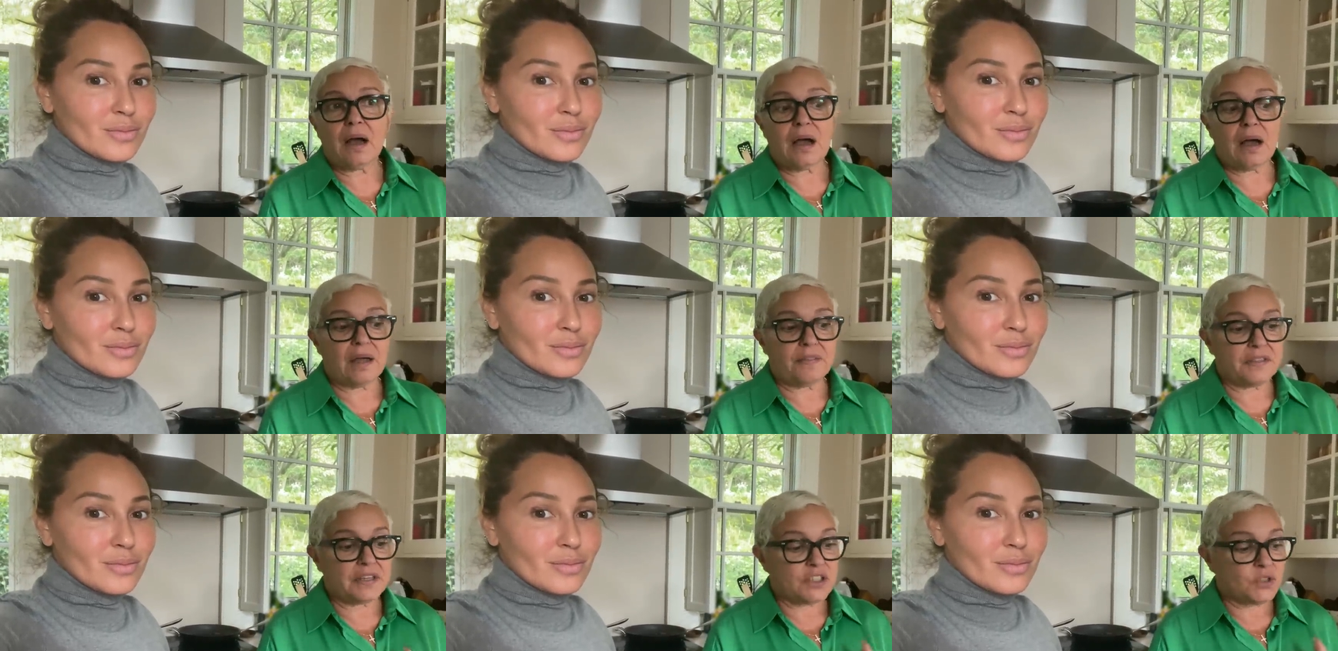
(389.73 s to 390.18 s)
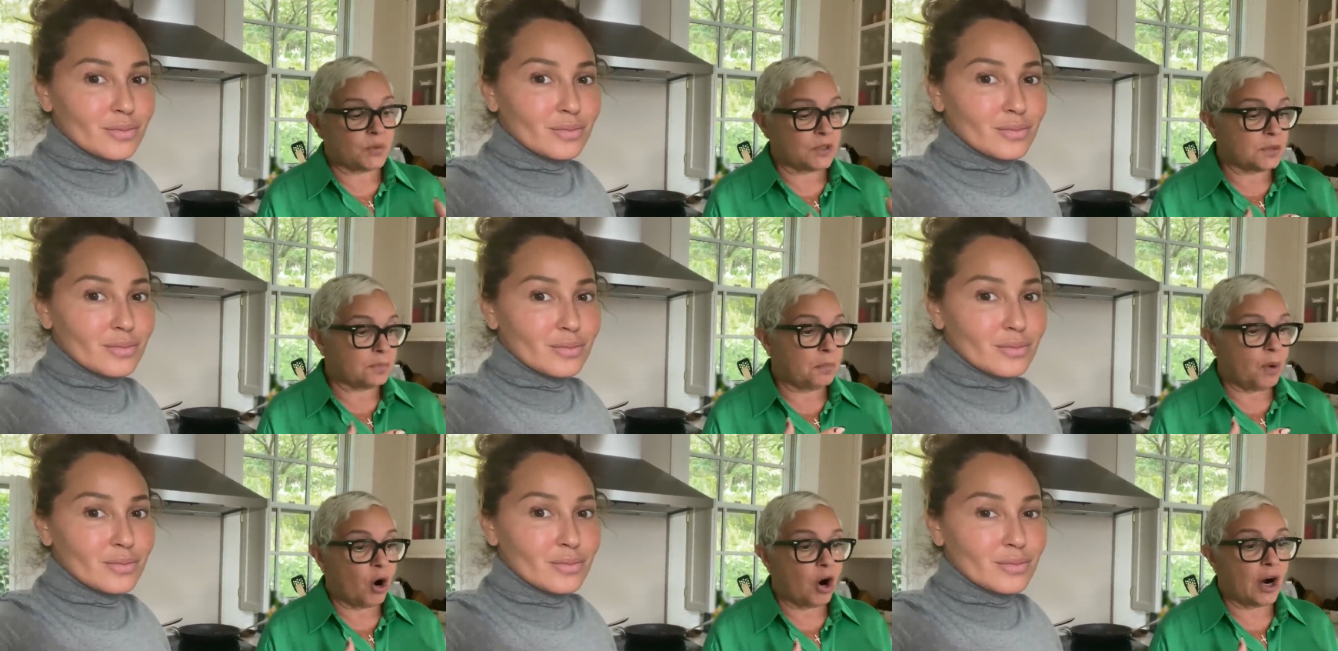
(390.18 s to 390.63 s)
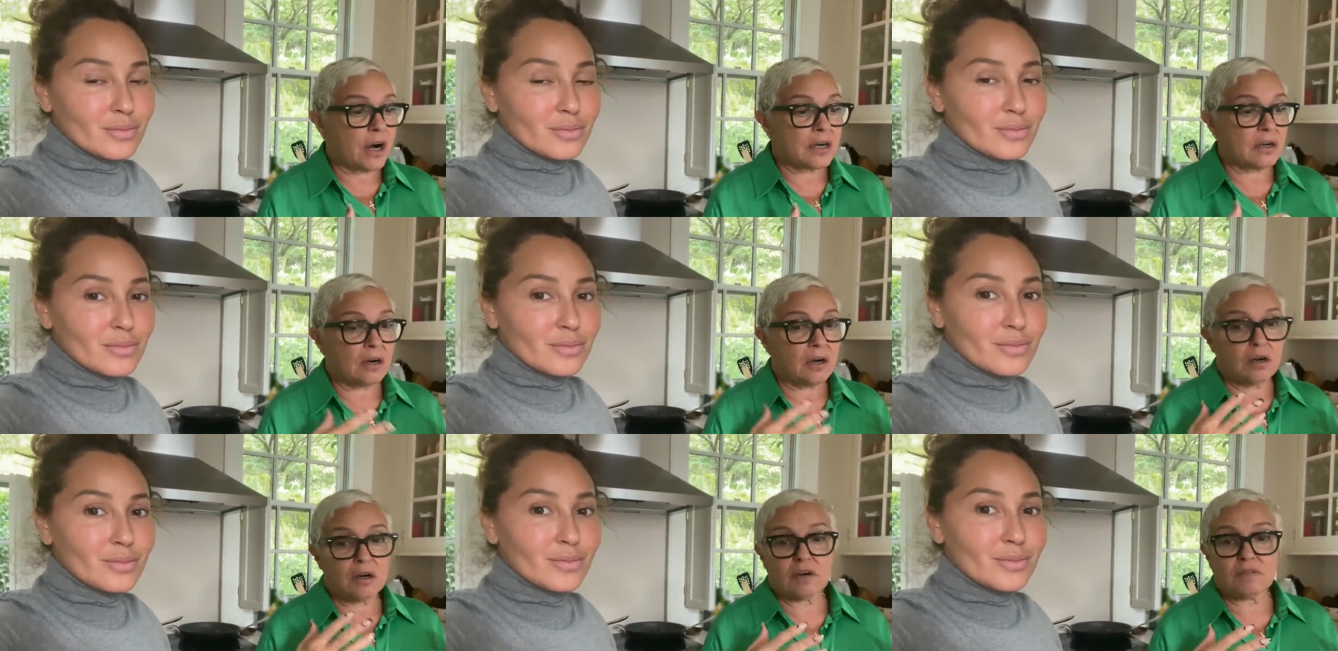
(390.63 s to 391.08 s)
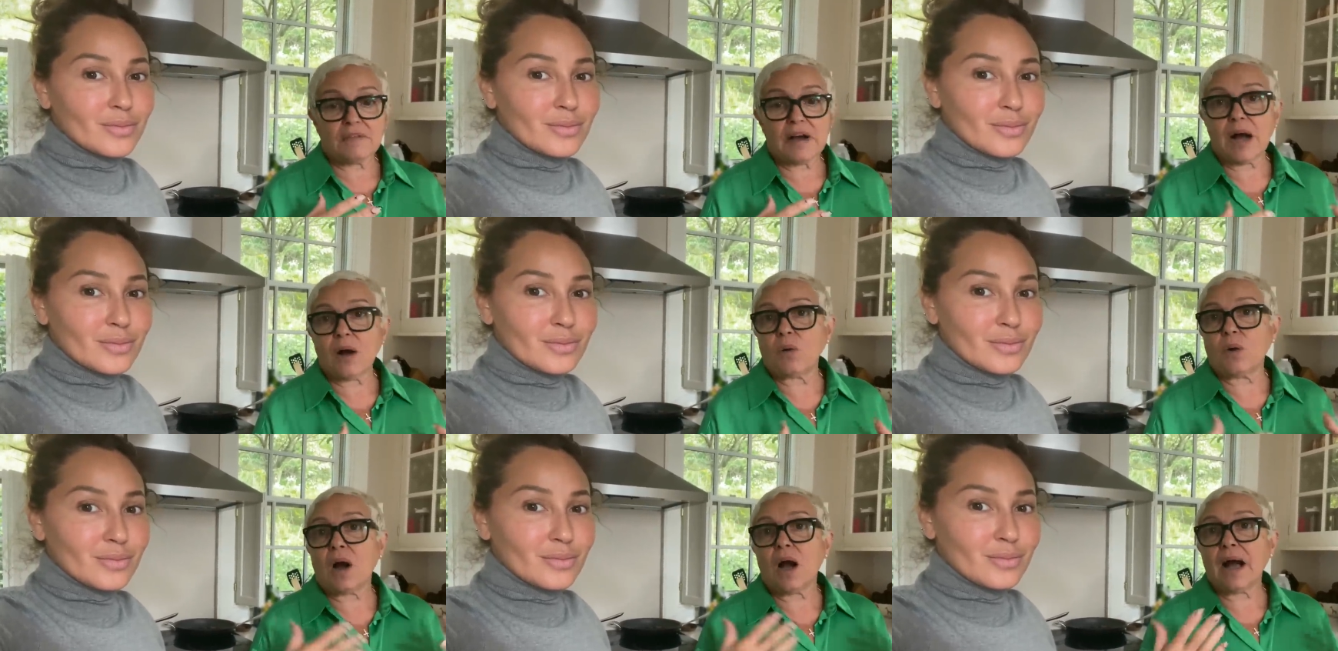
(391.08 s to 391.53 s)
Speaker 1: uh, this was part of
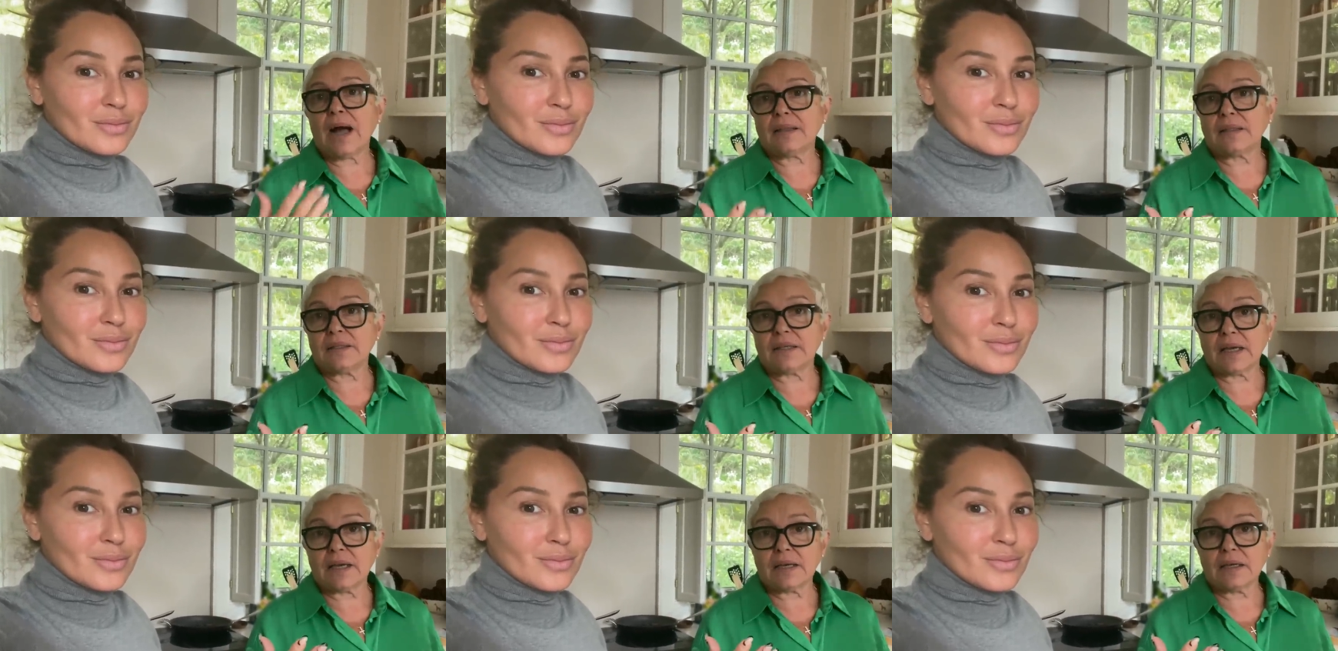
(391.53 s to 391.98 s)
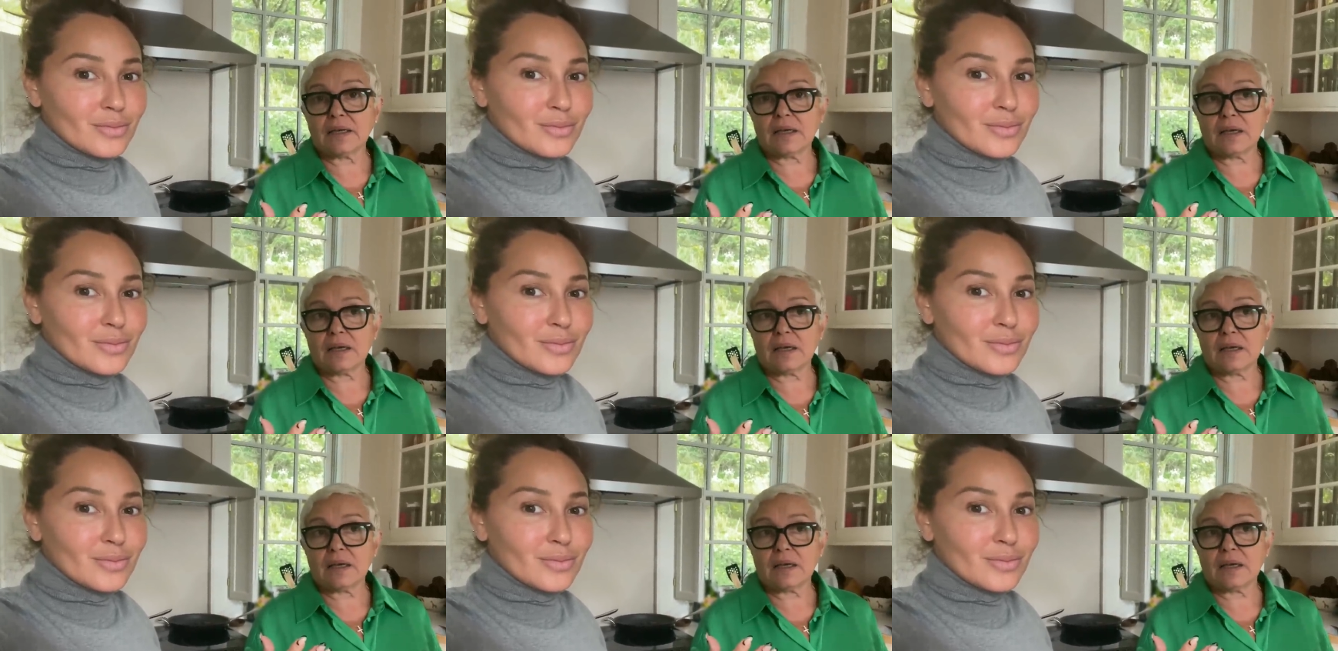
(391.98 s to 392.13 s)
our holiday